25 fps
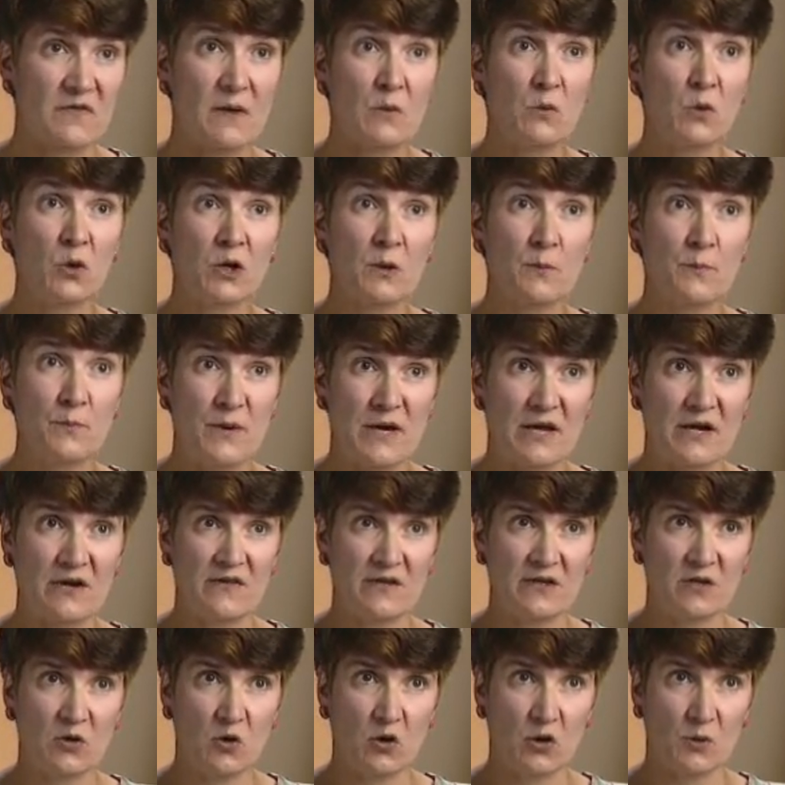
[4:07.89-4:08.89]
They work better
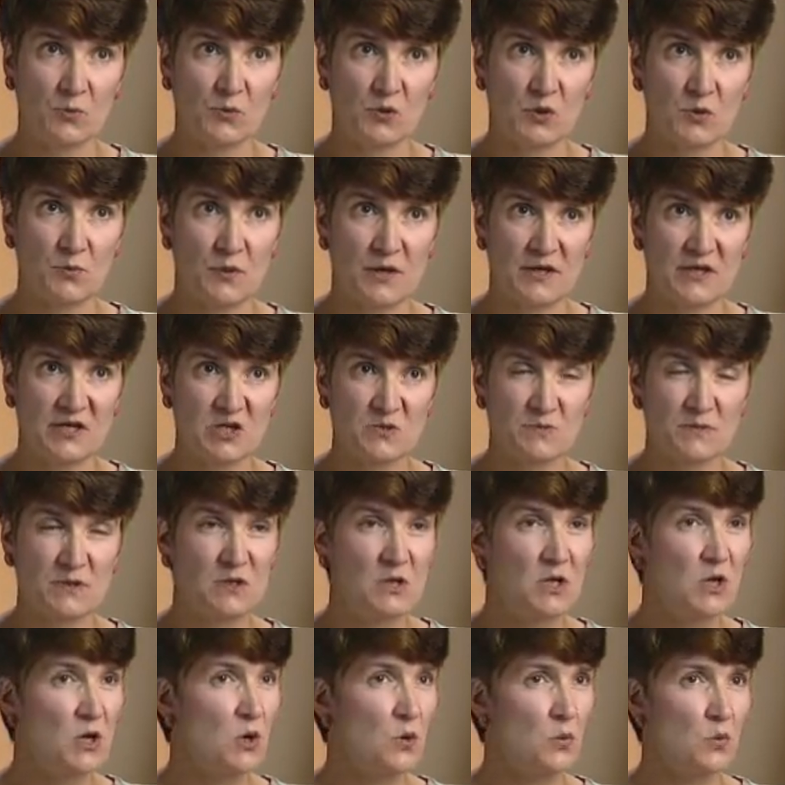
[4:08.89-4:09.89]
than corporal punishment